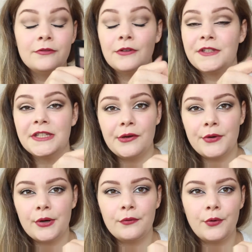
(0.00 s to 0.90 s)

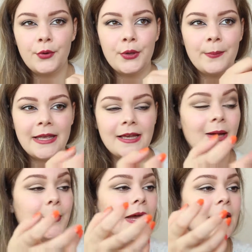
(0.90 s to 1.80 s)
€15 for your
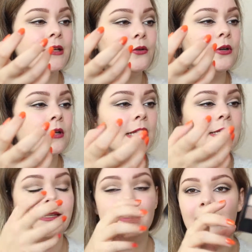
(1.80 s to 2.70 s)
makeup and you
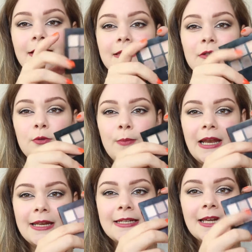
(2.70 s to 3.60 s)
need a nice nude
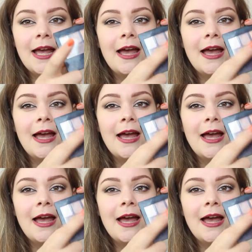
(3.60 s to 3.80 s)
palette.